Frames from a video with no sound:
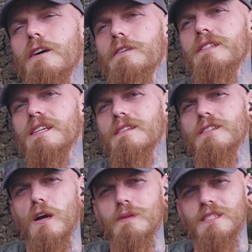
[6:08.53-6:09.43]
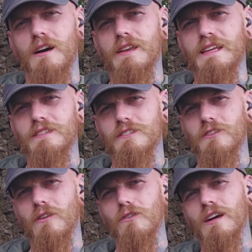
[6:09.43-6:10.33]
load of psilocybe cyanescens
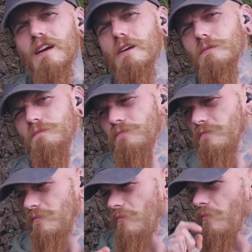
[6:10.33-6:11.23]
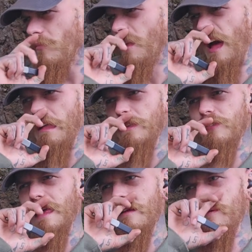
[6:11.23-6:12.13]
not long ago, and
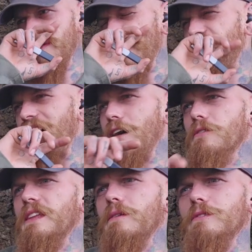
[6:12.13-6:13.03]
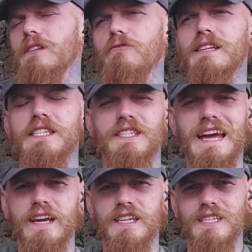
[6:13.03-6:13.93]
they they found that it was like really
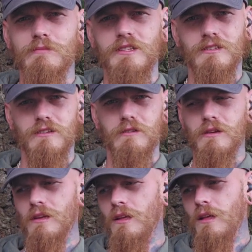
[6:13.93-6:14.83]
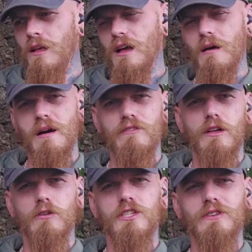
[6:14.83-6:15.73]
genetically similar to um, other
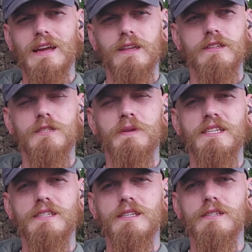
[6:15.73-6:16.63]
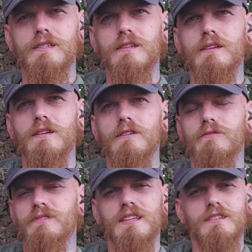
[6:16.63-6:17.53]
Australian species of
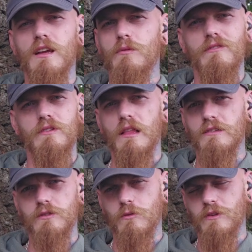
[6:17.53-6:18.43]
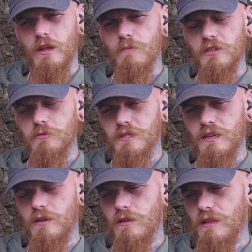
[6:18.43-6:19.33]
psilocybe, other like sort of you know mushrooms
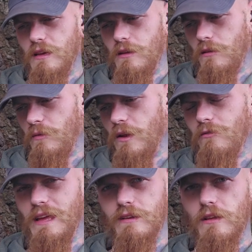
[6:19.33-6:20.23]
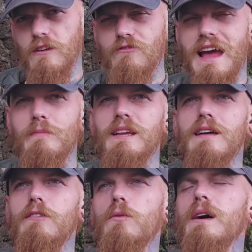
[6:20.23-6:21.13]
that are, that are you know related at like a family
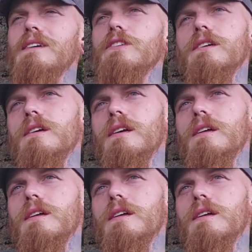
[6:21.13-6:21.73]
level or whatever.